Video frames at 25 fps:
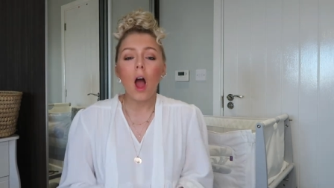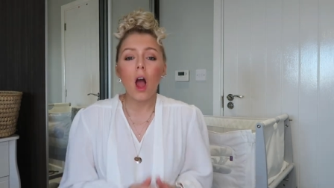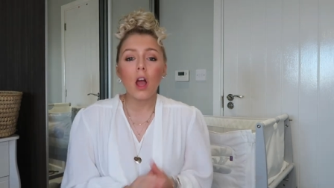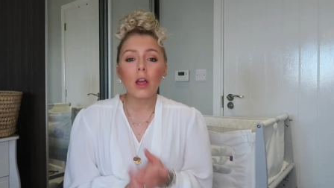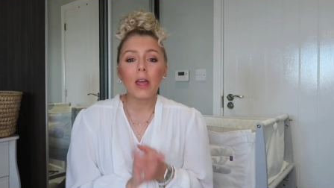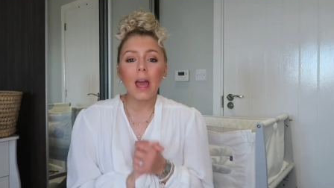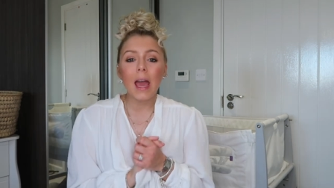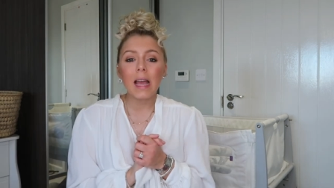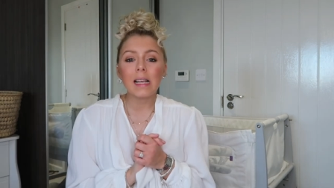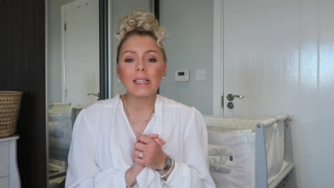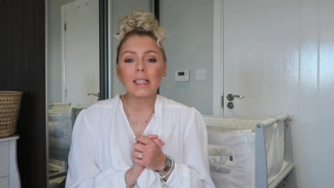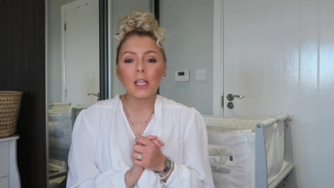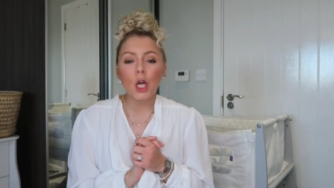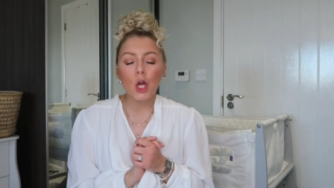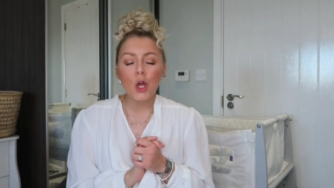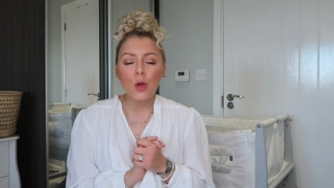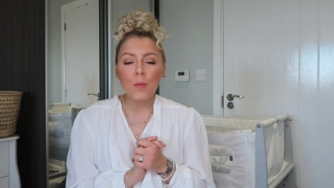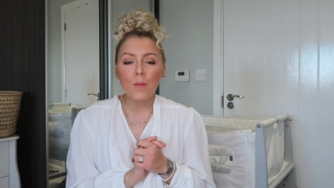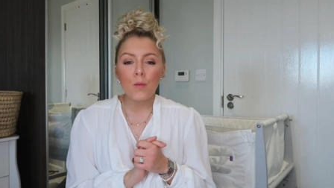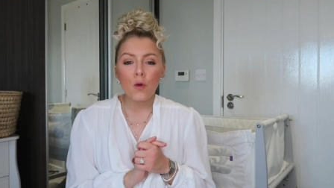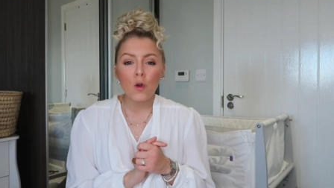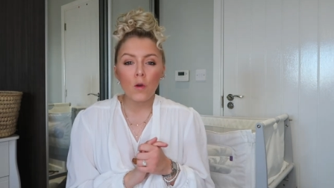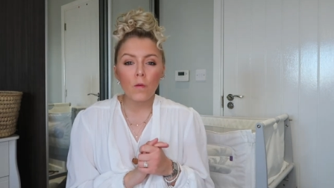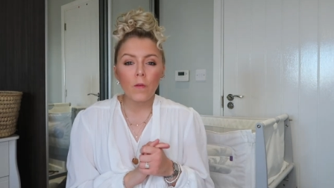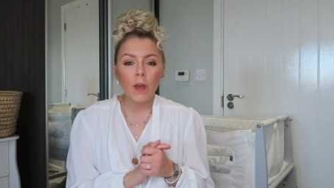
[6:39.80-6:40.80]
Okay, so
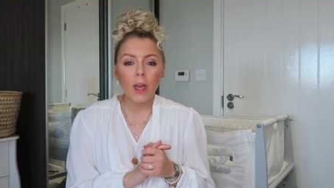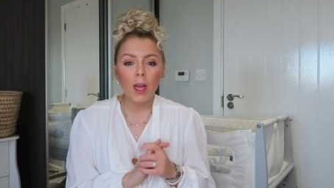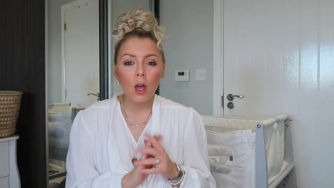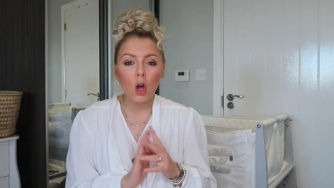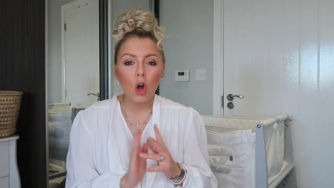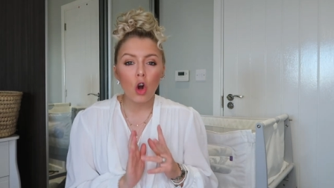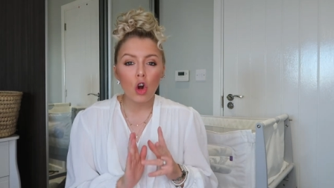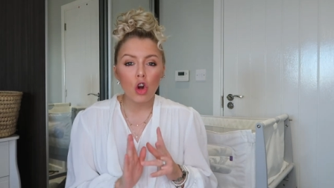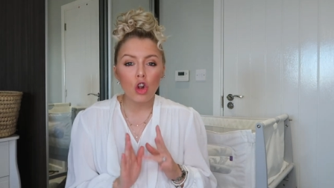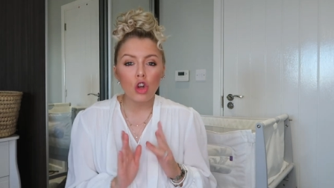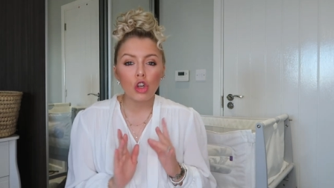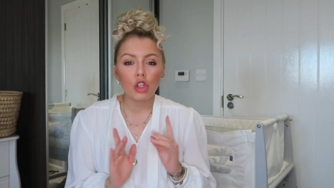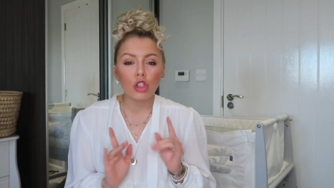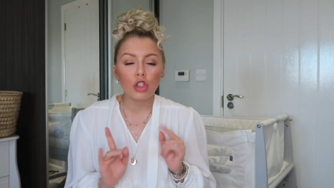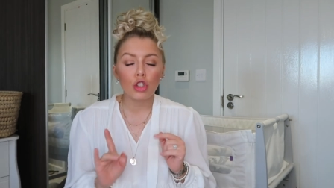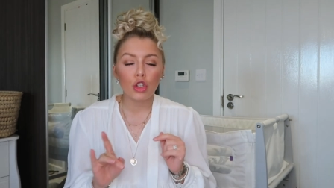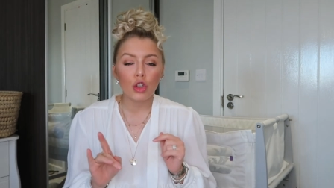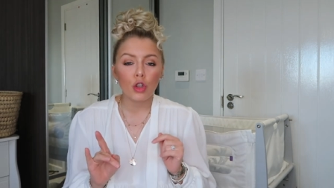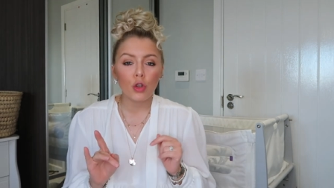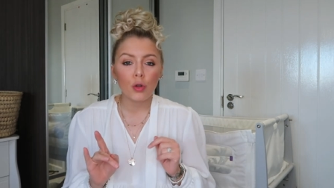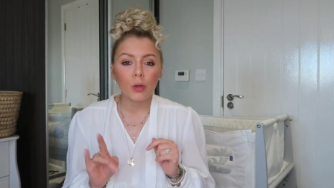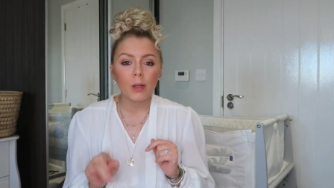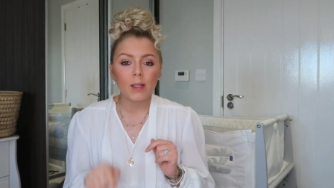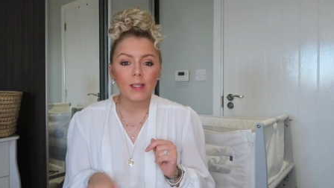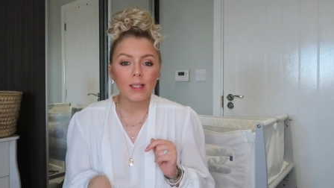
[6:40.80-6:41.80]
moving on
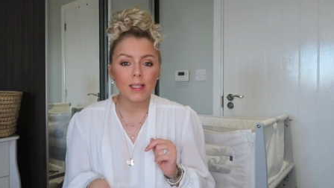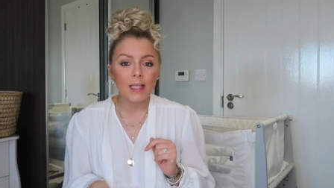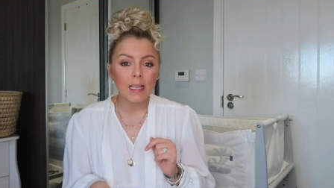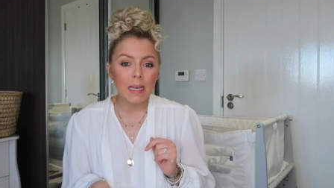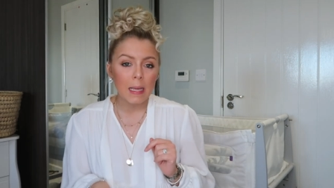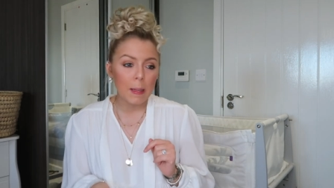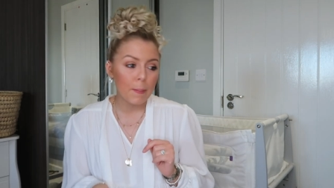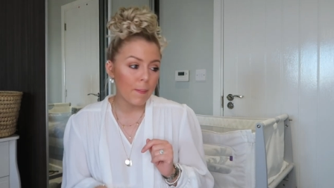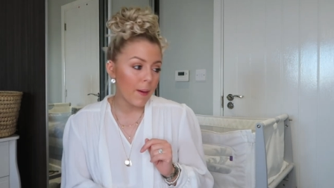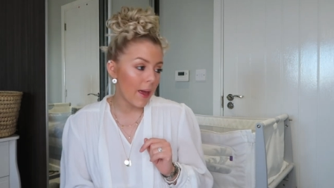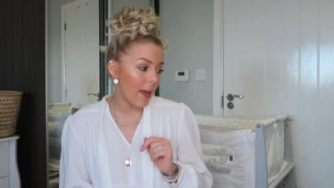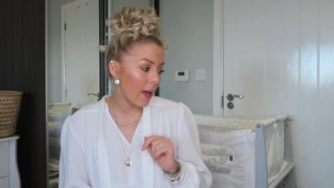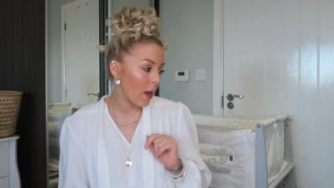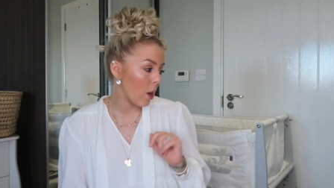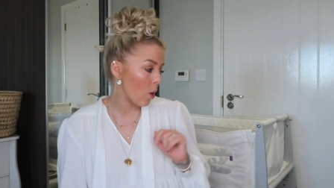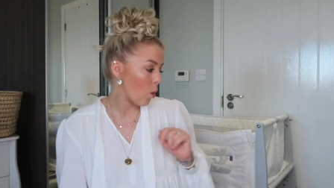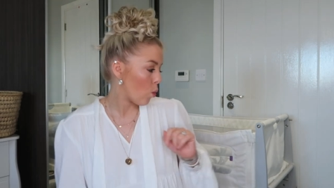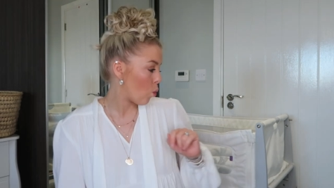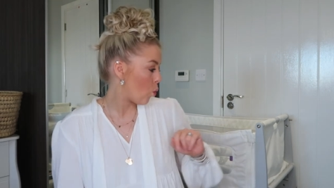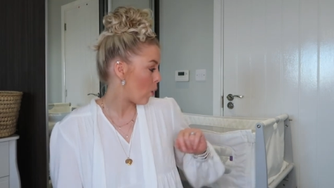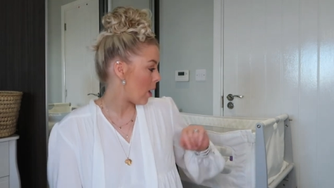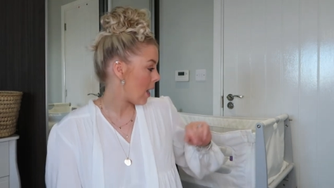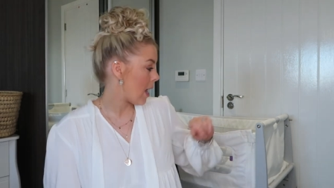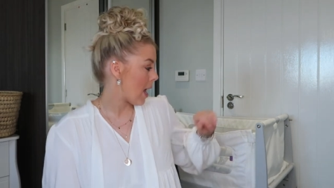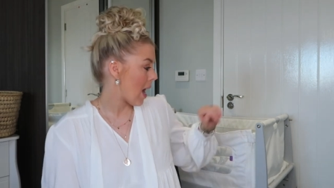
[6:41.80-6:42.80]
to sleeping,
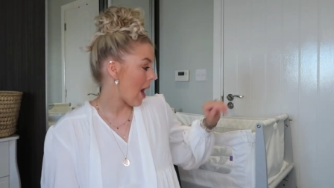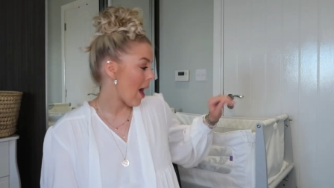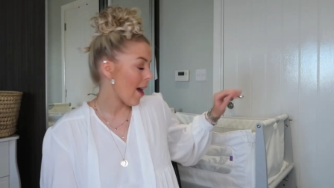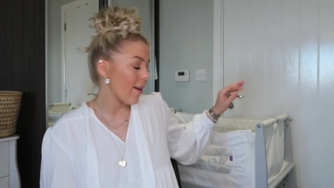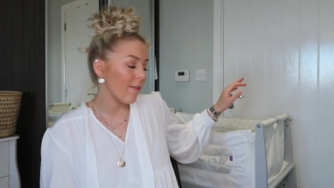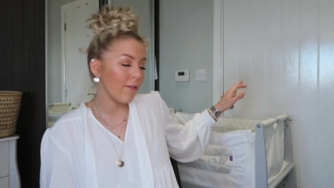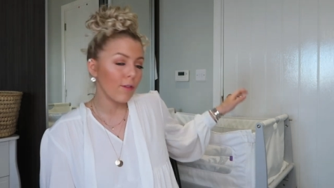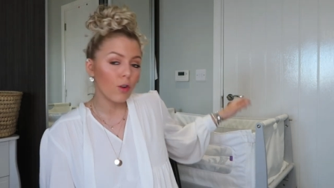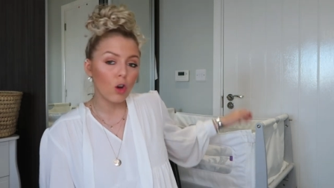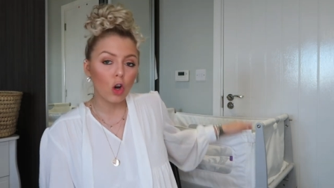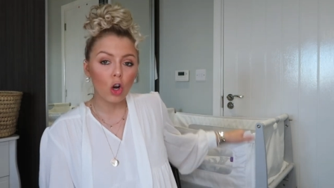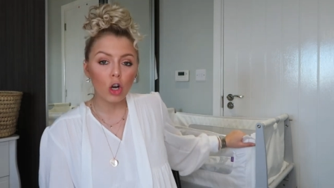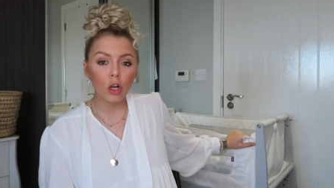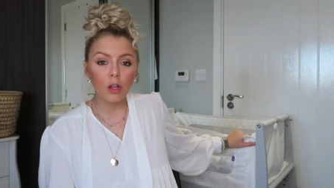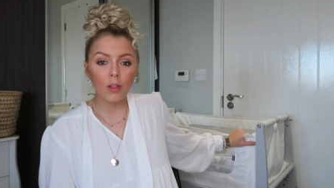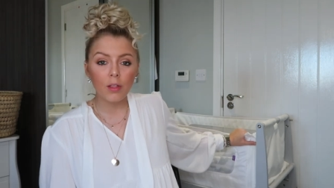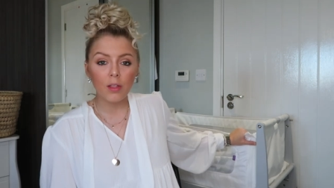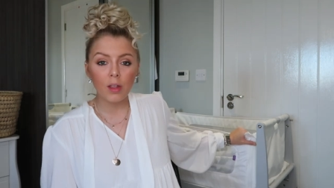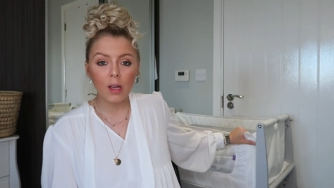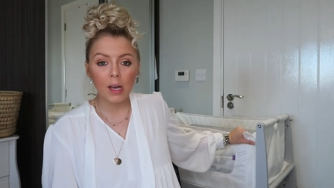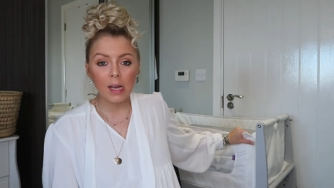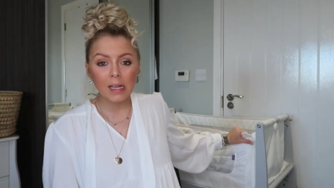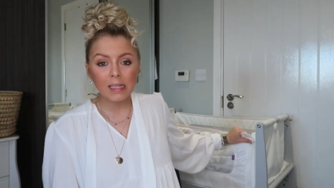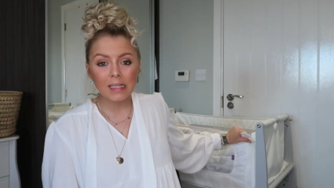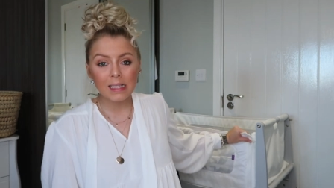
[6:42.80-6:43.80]
we have got
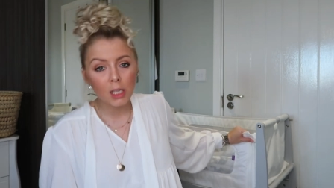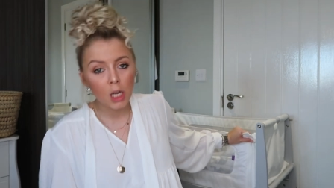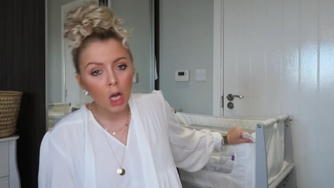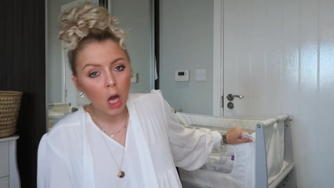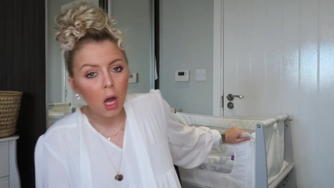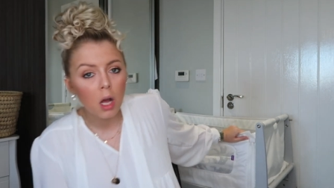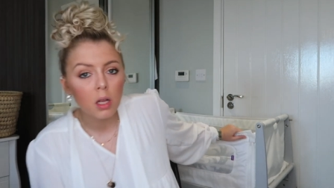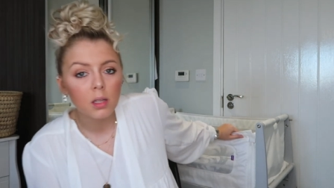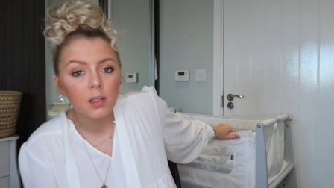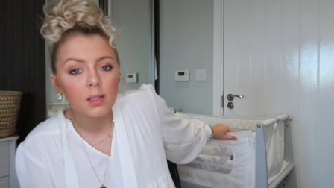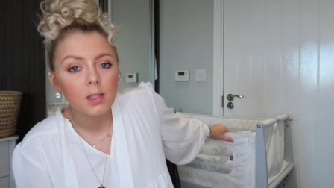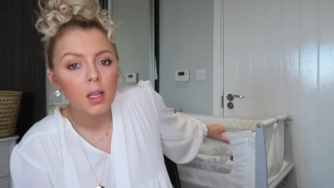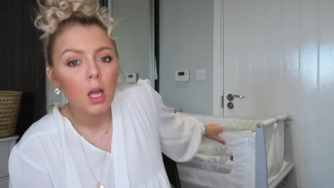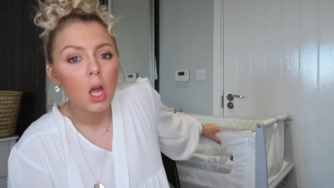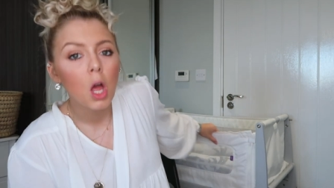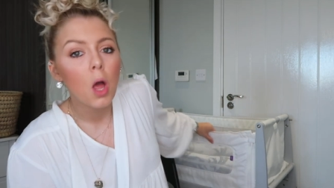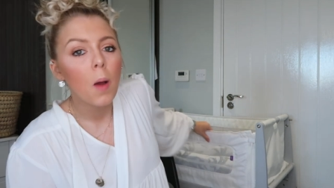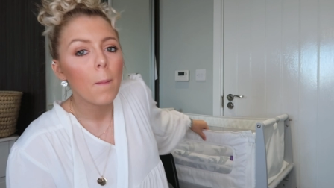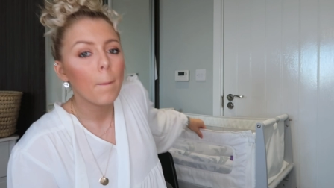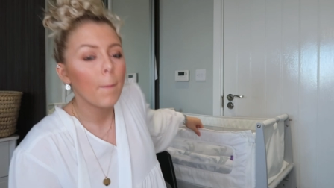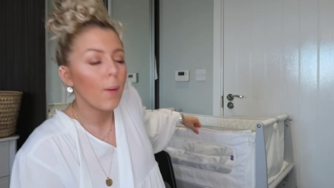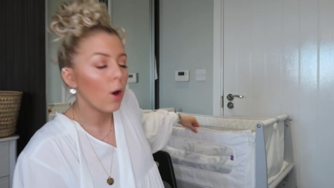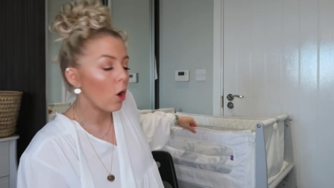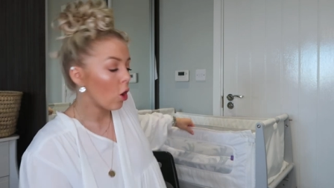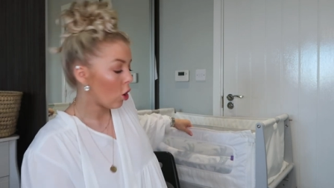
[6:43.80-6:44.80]
the Snuz
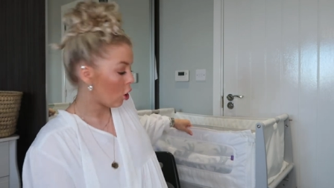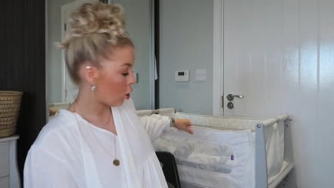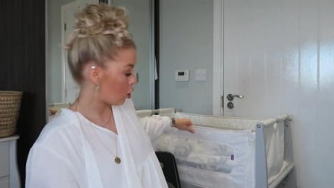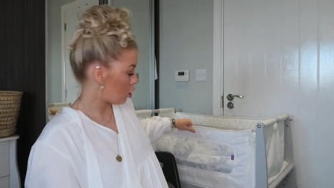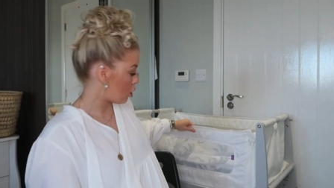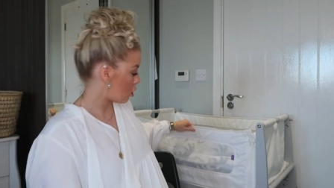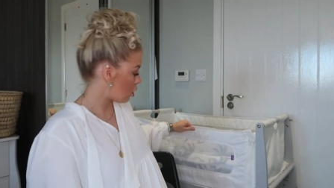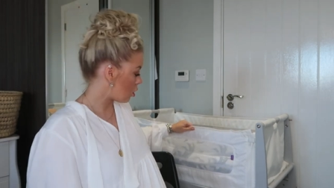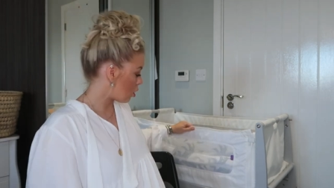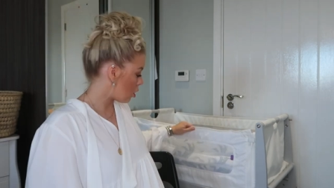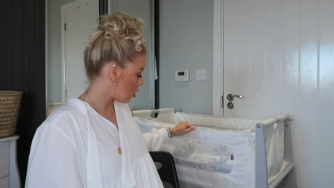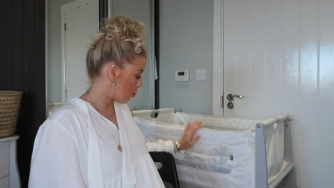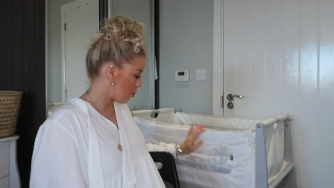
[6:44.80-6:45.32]
Pod,